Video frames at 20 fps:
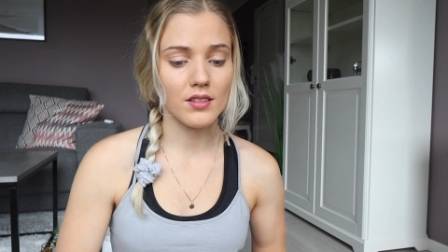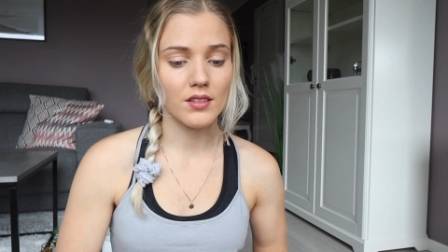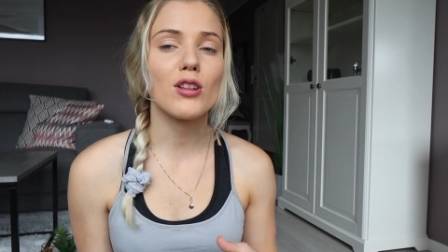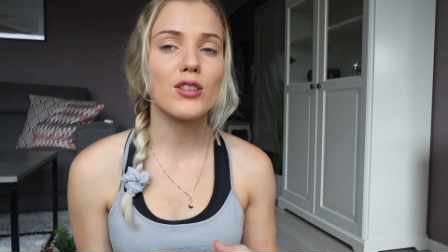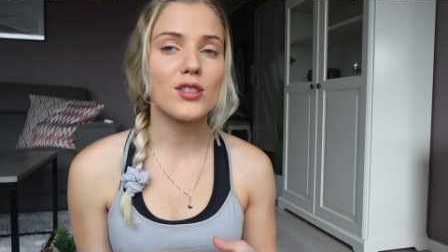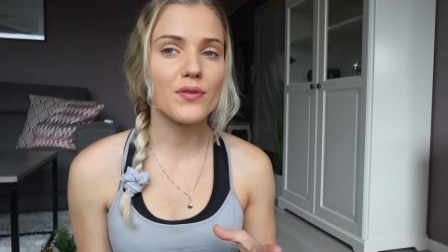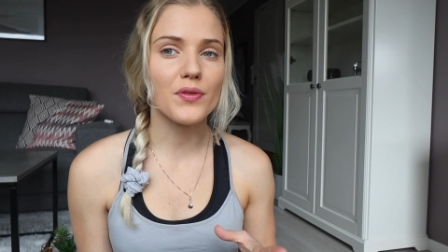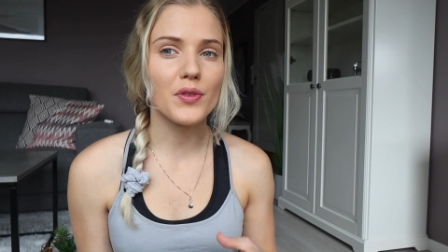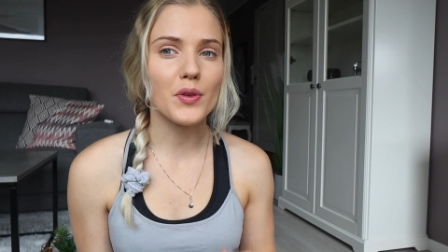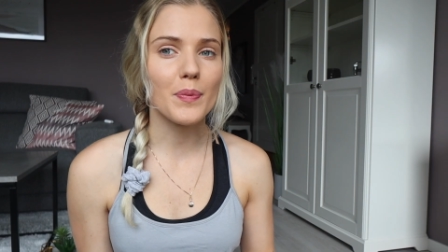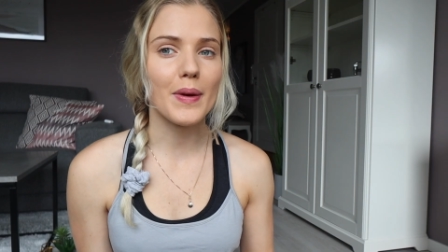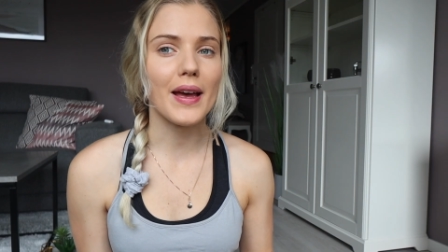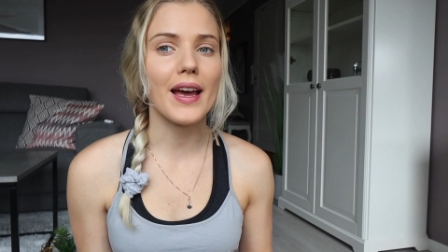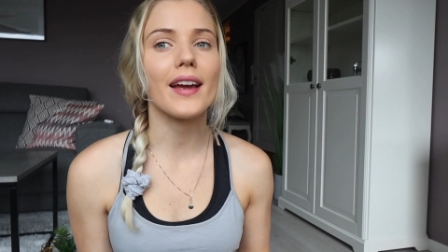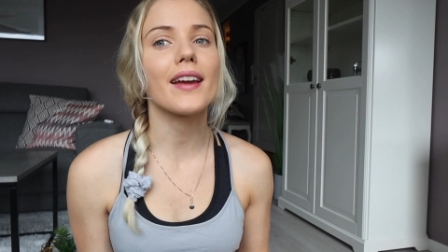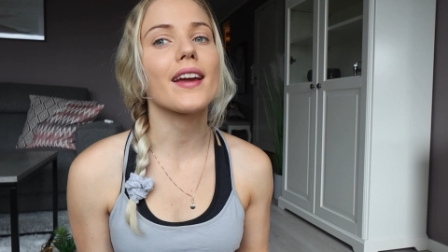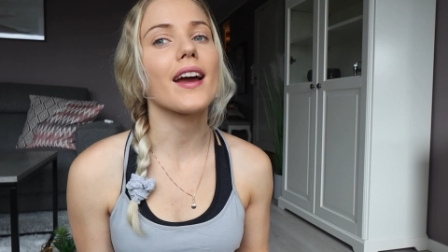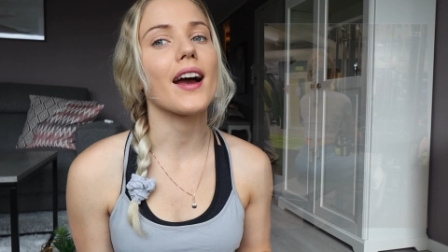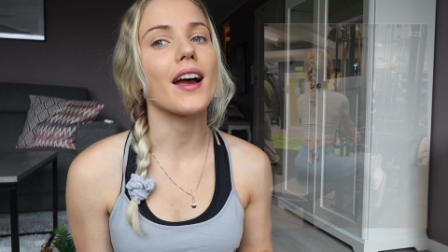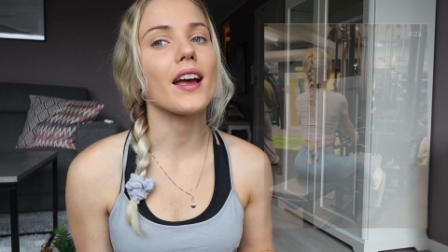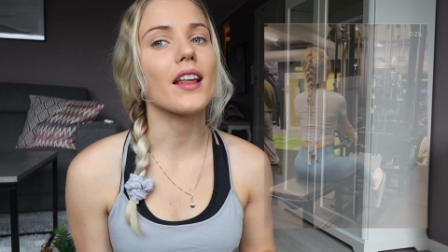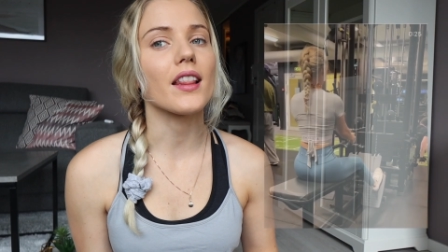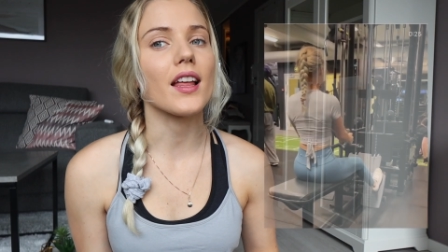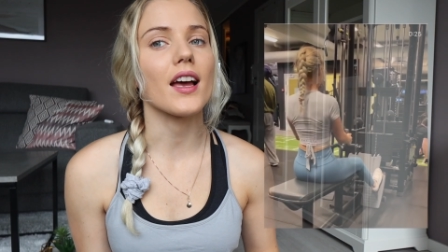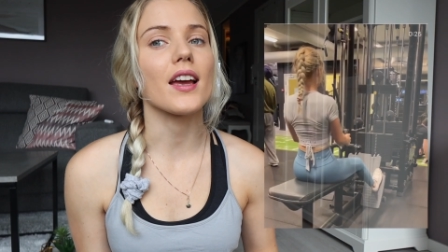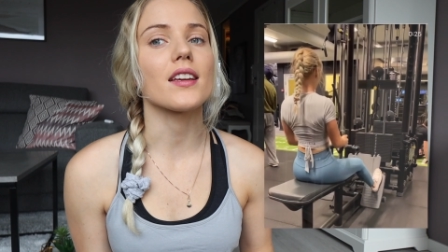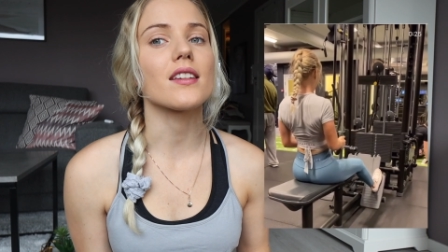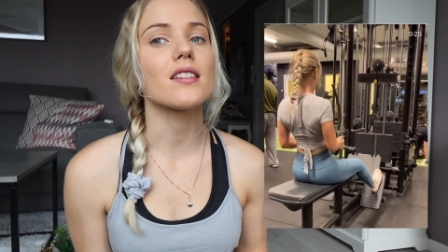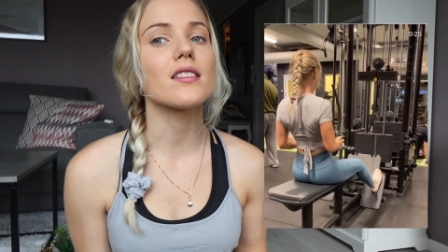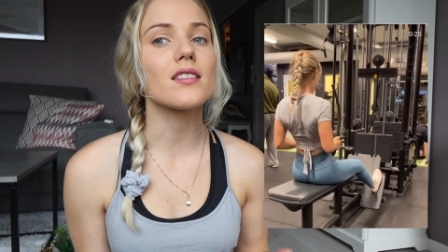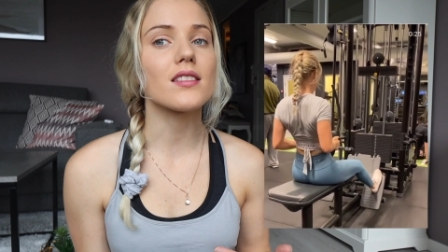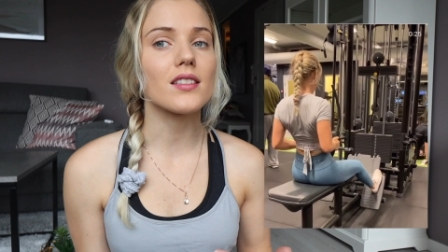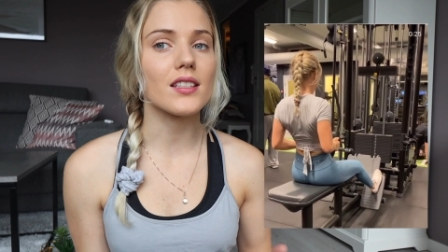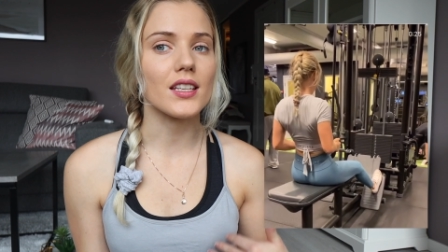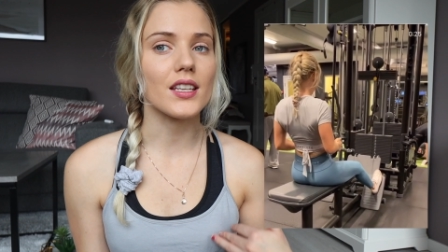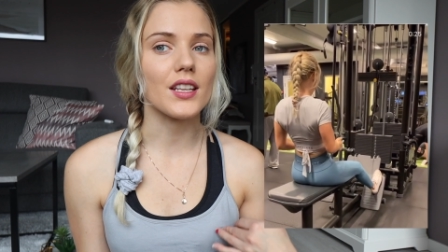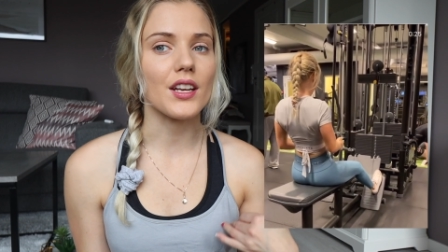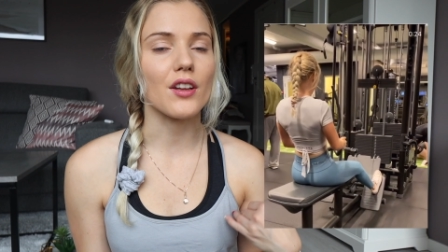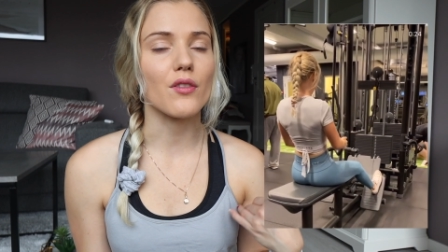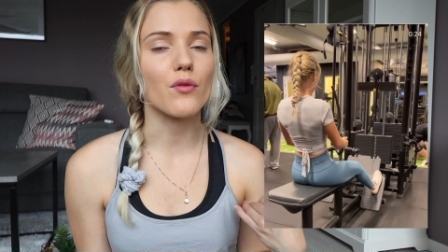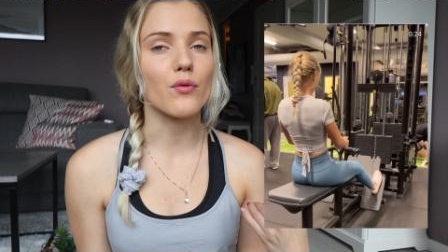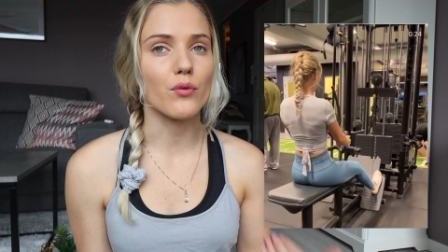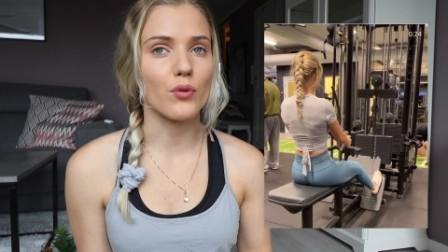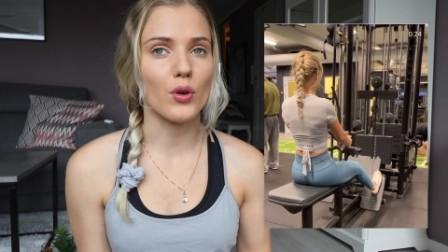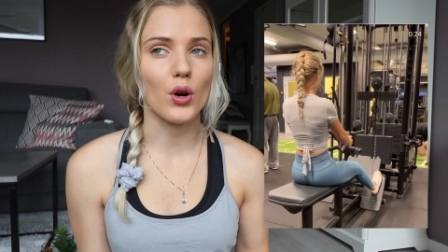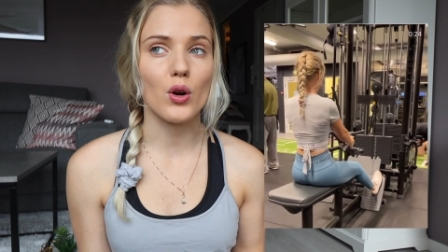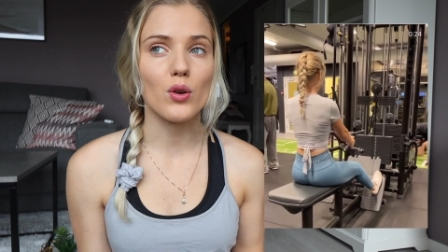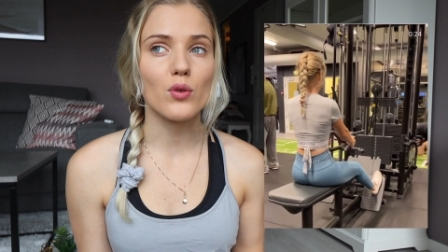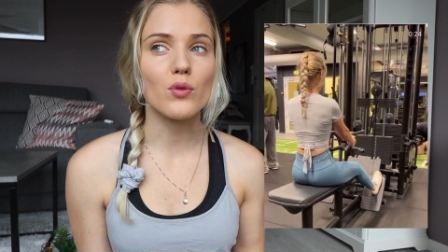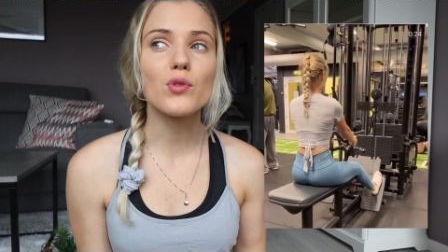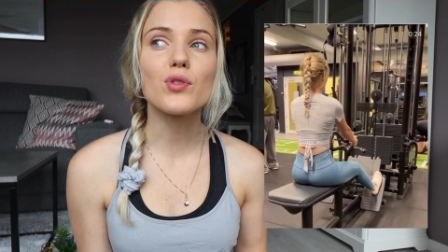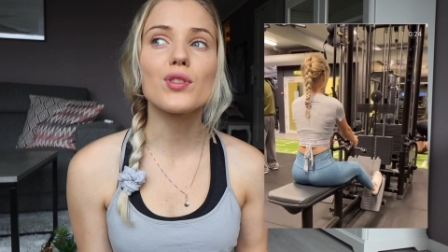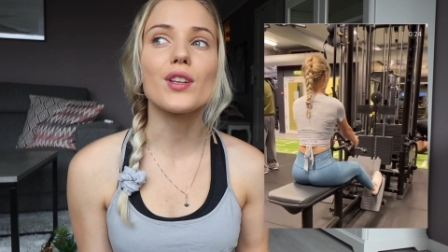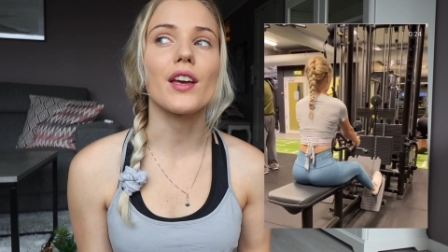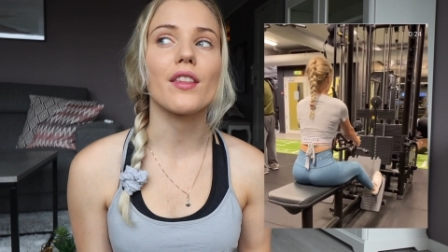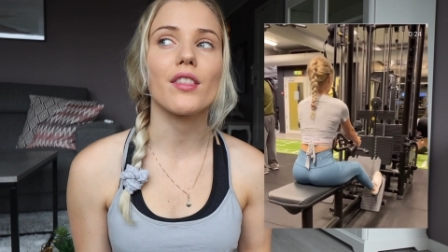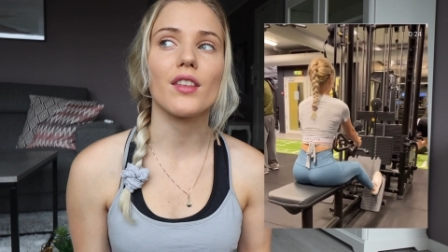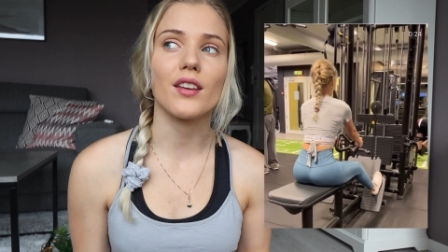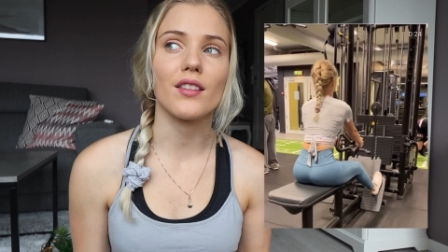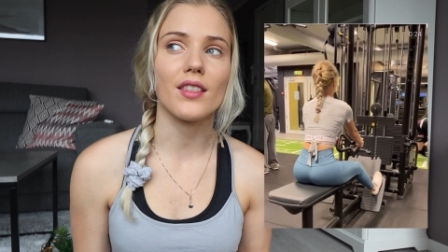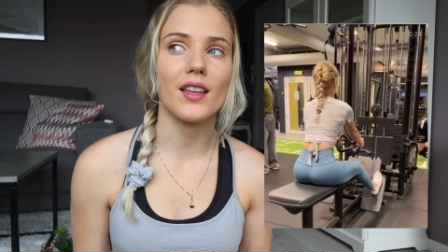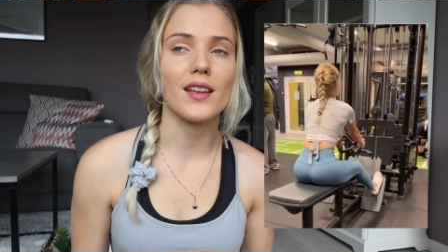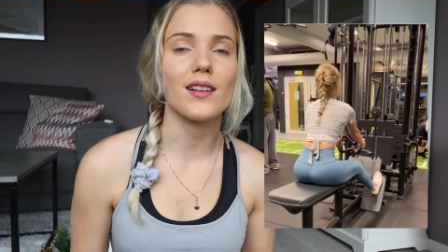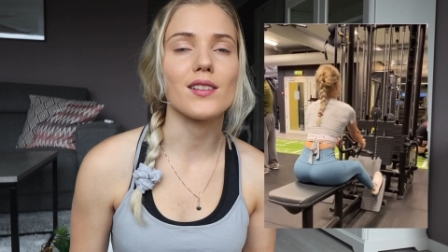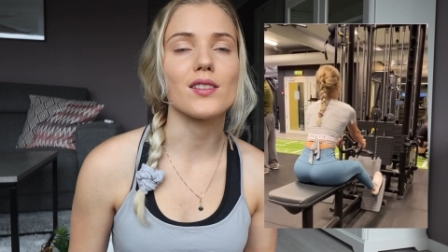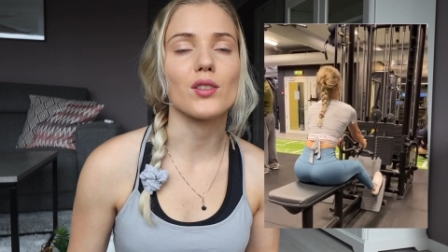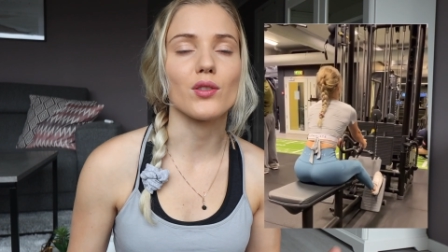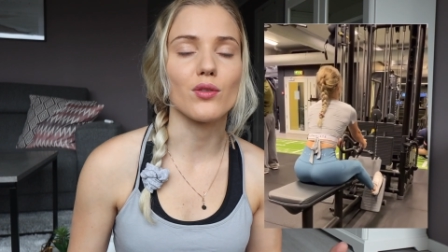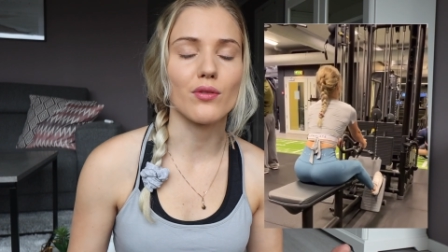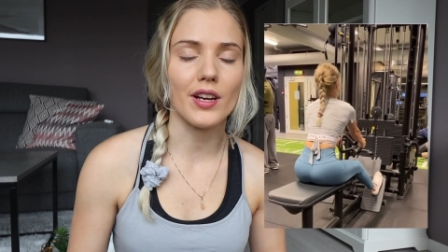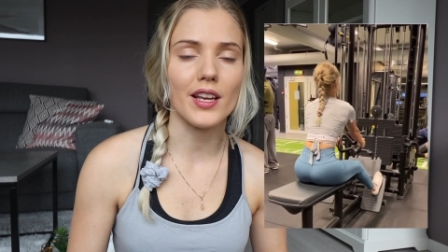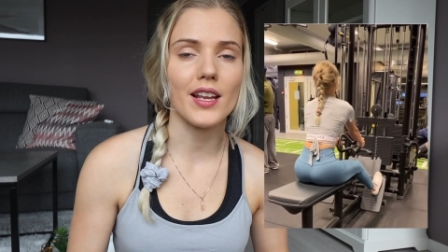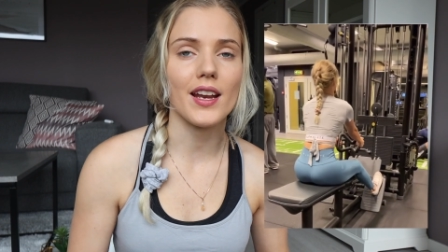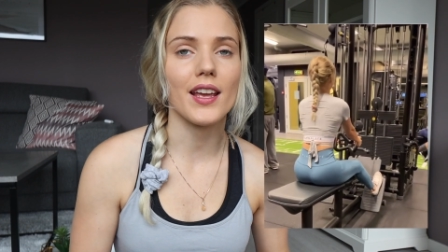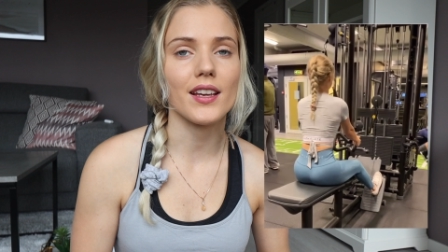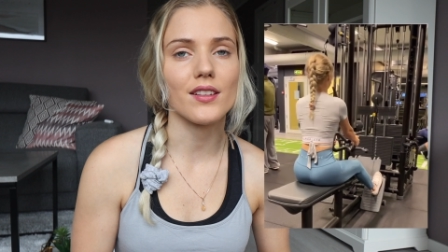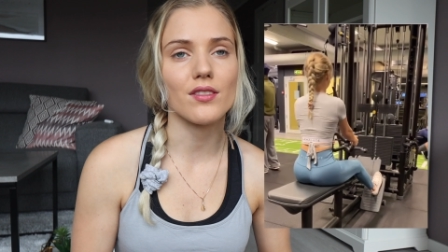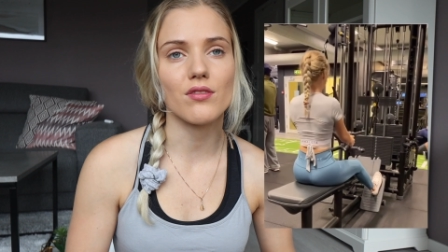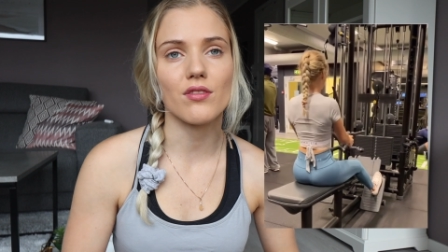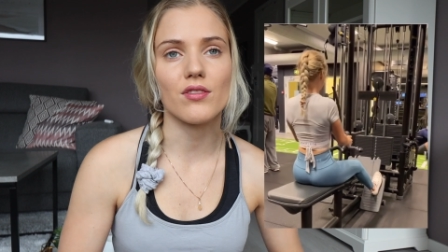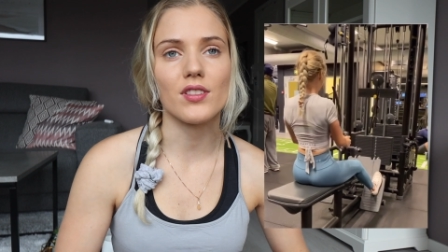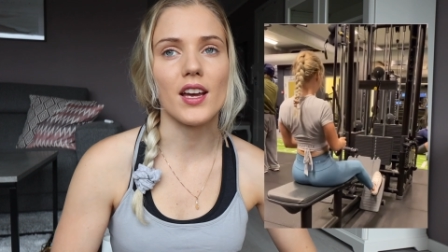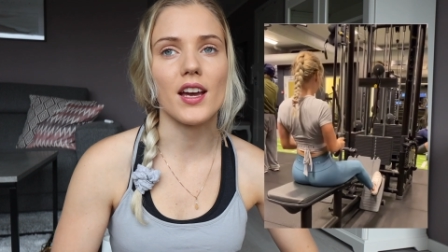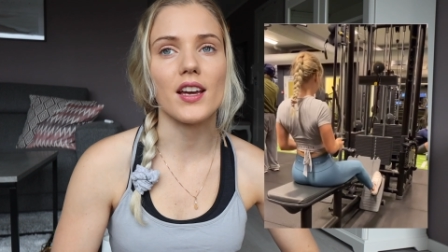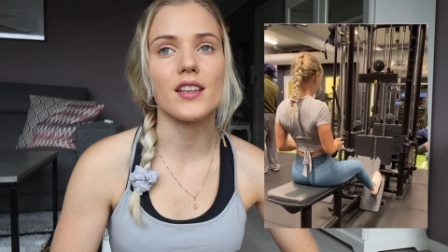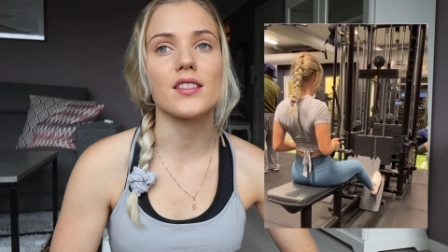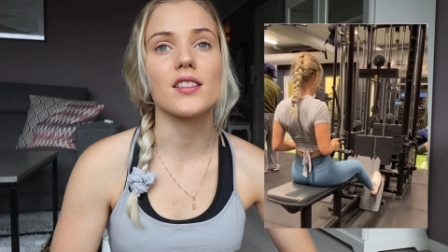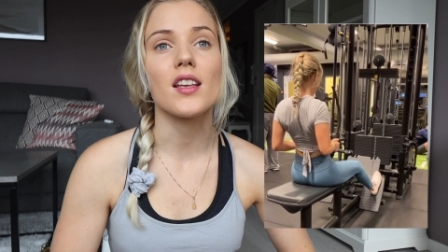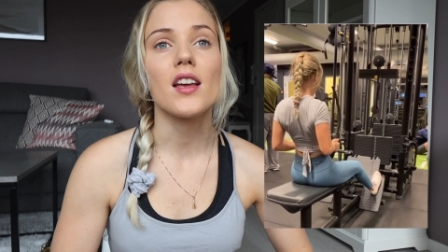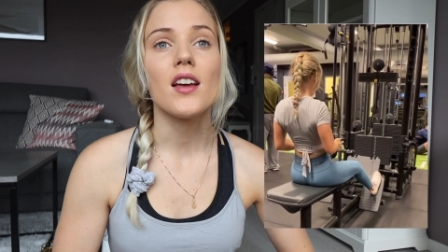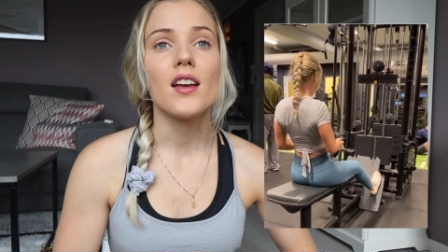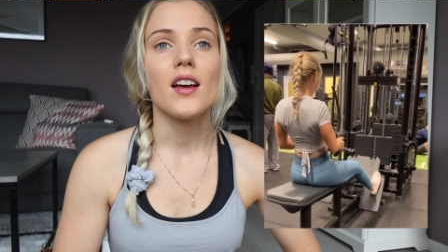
Also for back, I like seated rows. I think that is a great exercise.